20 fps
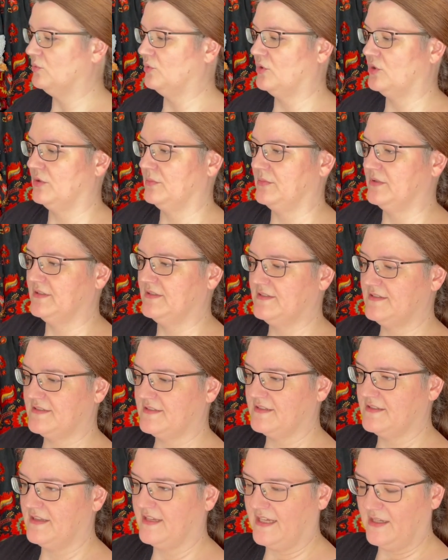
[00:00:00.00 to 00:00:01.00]

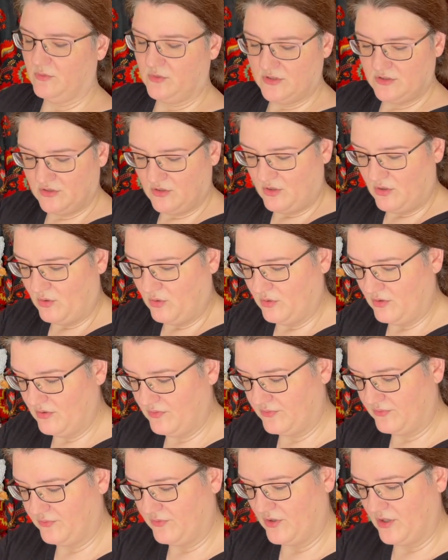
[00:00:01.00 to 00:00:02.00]
warmers, they would go
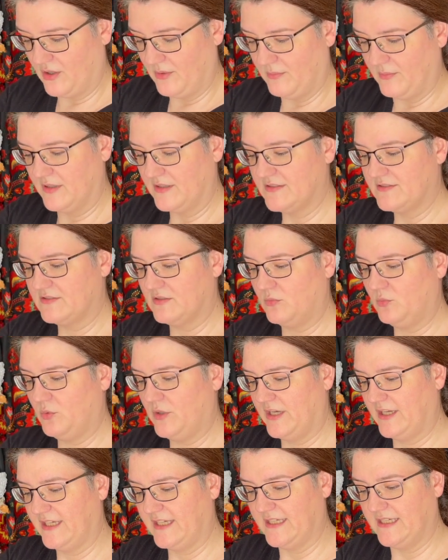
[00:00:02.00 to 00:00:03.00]
from
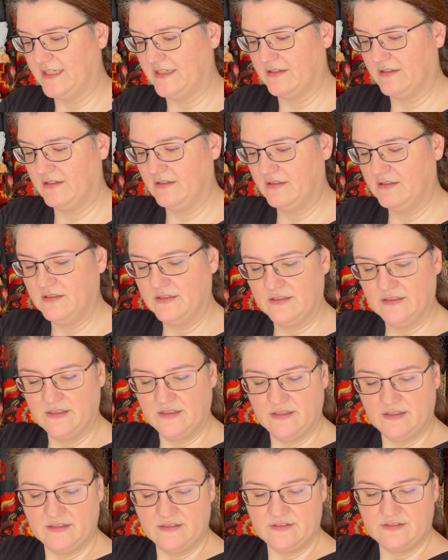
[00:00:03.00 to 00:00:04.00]
somewhere here
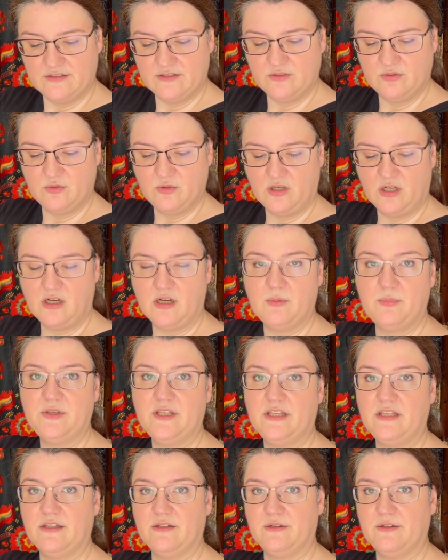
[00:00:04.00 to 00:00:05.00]
to up
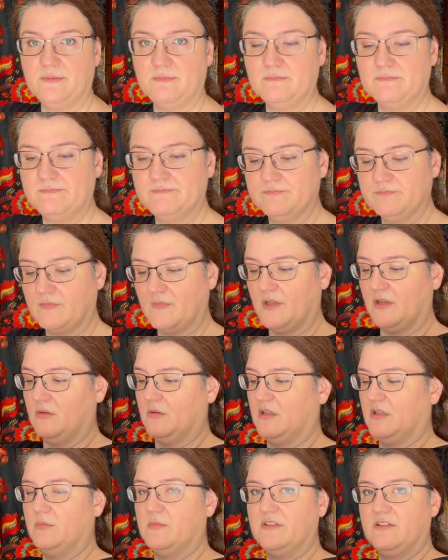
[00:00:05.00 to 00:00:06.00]
here. Oh,
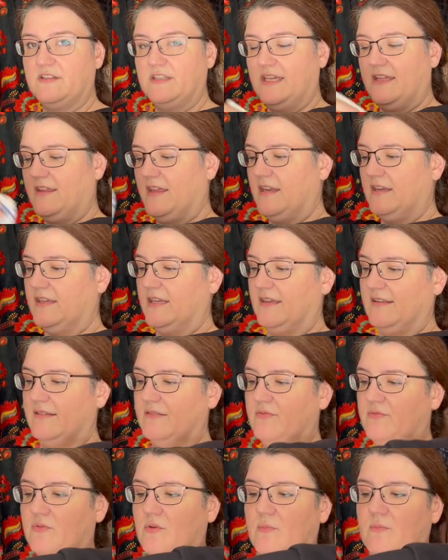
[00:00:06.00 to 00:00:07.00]
let me see that.
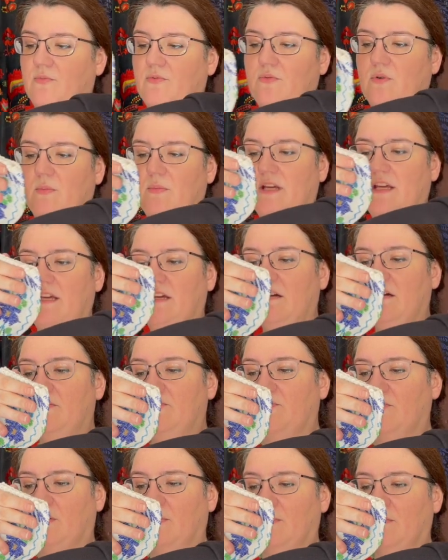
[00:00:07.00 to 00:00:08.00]
Yes, from here,
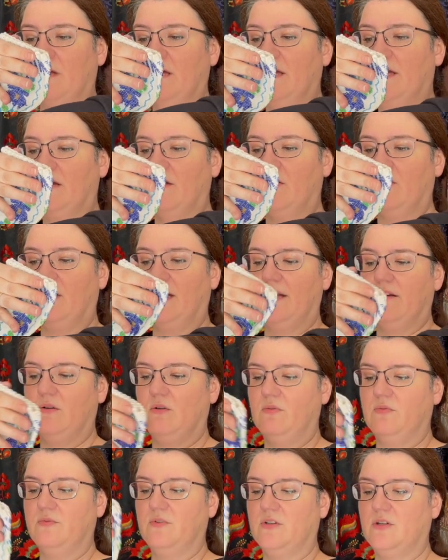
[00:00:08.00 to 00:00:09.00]
from right
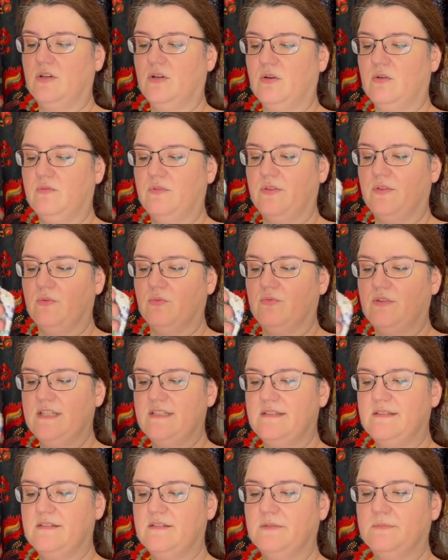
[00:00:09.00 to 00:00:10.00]
over the
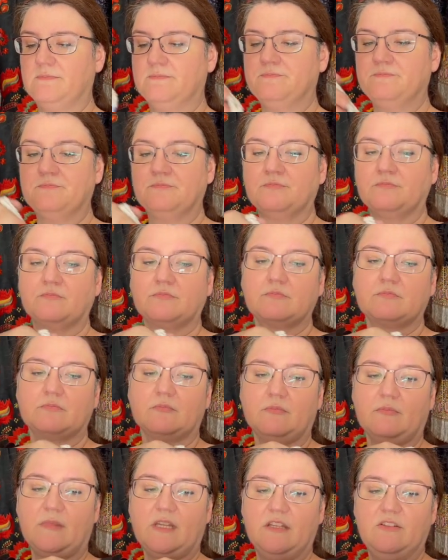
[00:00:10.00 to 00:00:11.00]
wrist
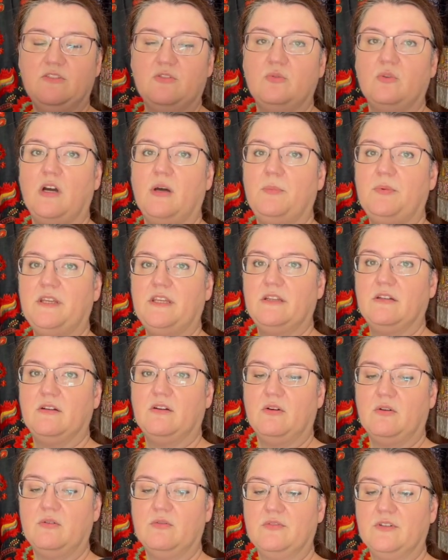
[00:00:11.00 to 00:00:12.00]
to up here
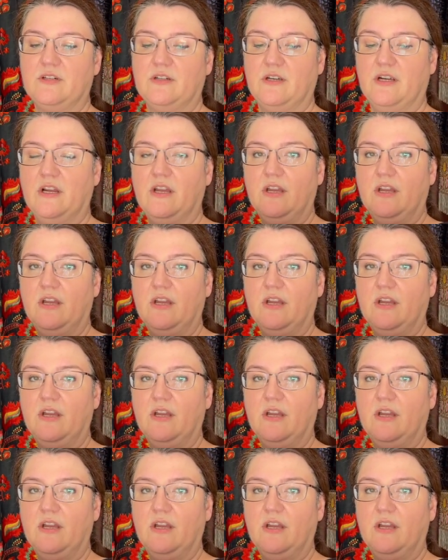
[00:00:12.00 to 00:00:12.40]
over